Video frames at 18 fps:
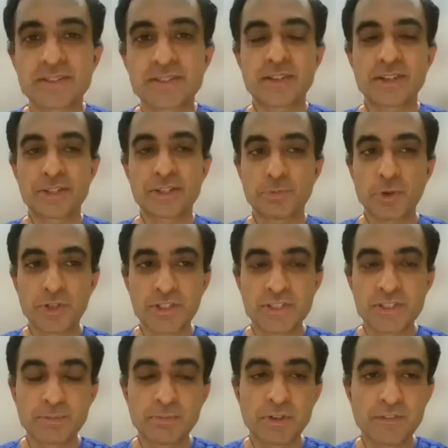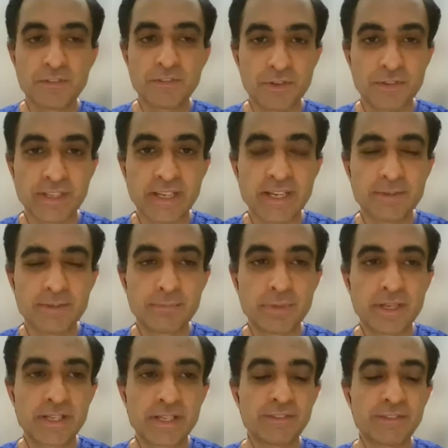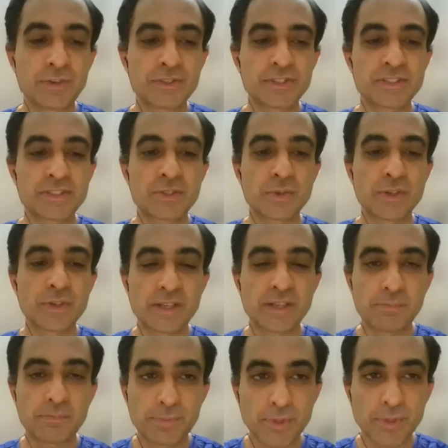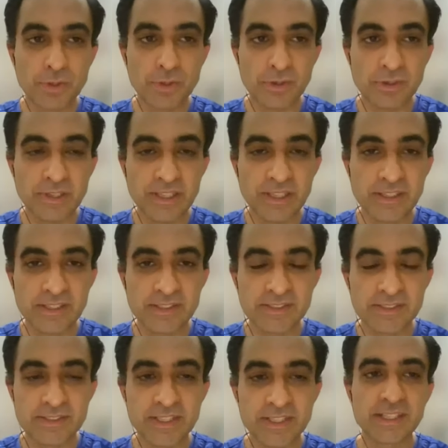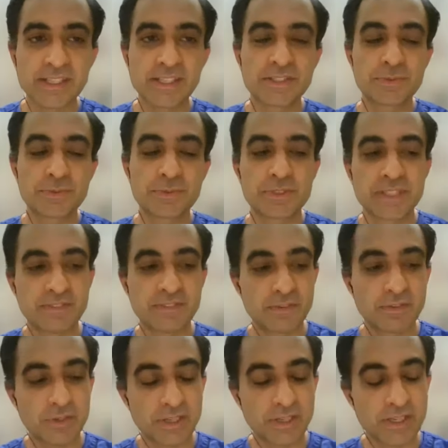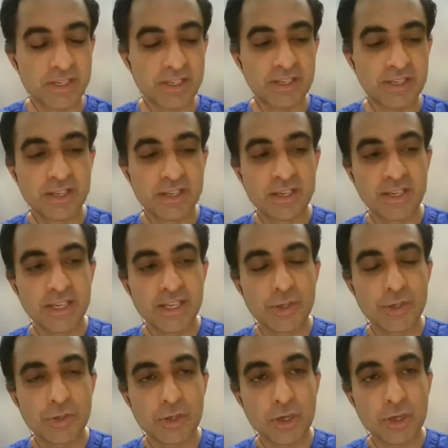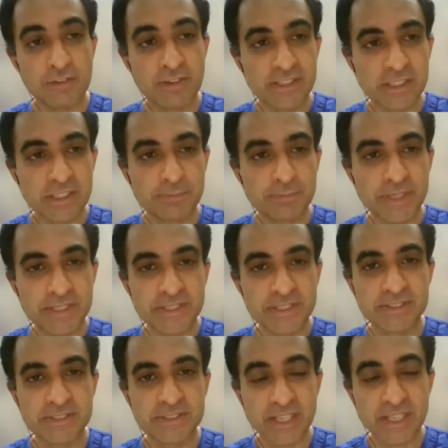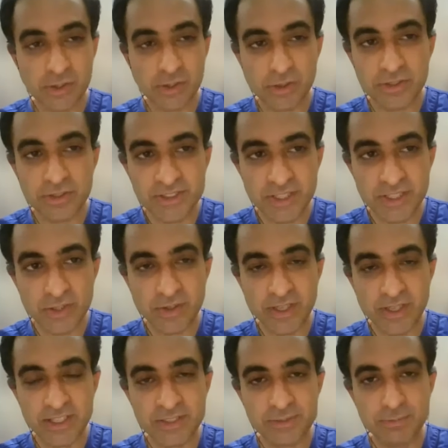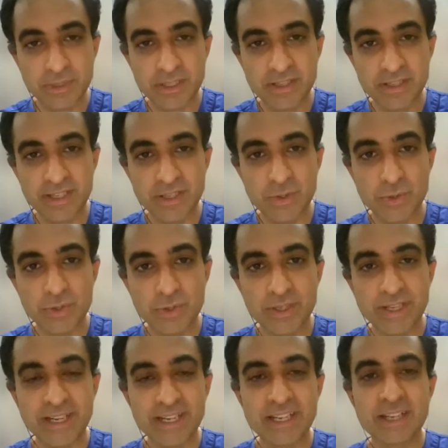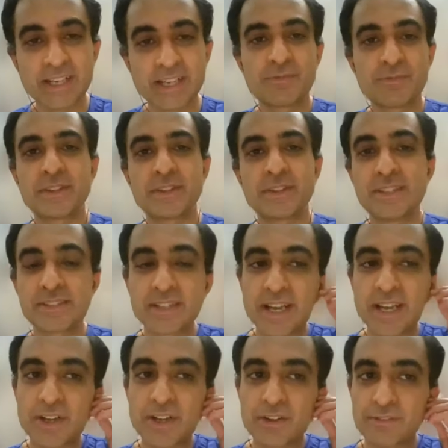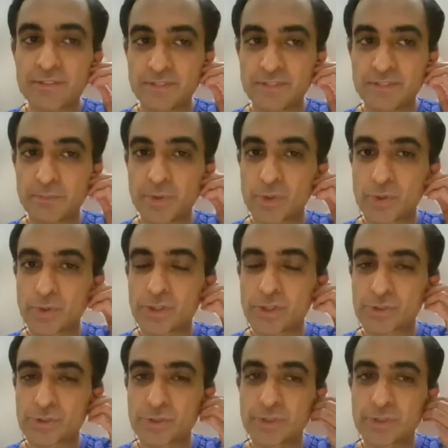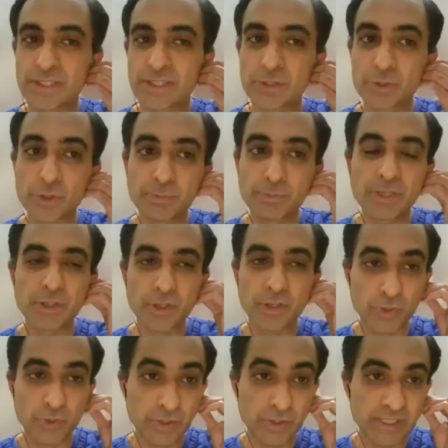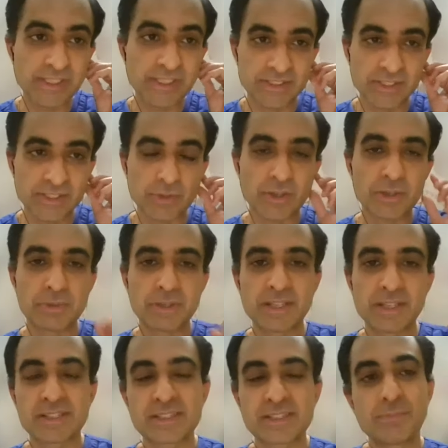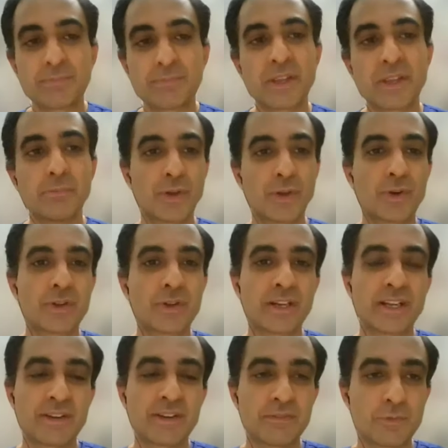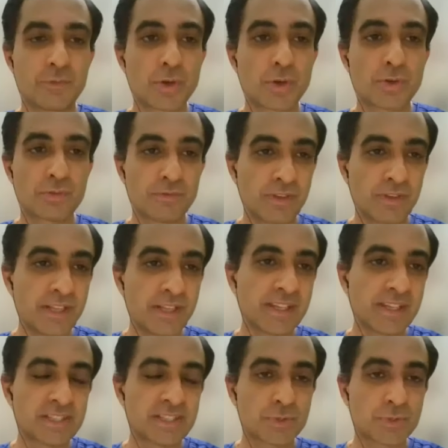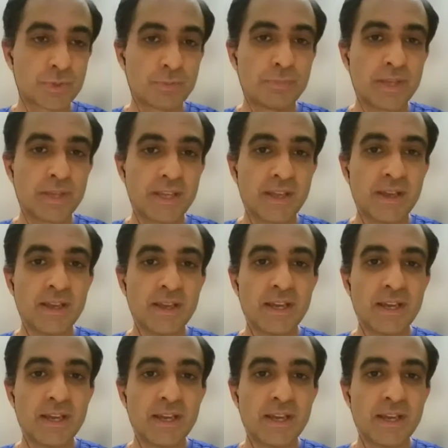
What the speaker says: responsible for that, but if you just look at purely the studies which have, a lot of other patients are on steroids, but they don't end up with these kind of mucor. So it could be not only the steroid, but there's something beyond it. And what we think is could be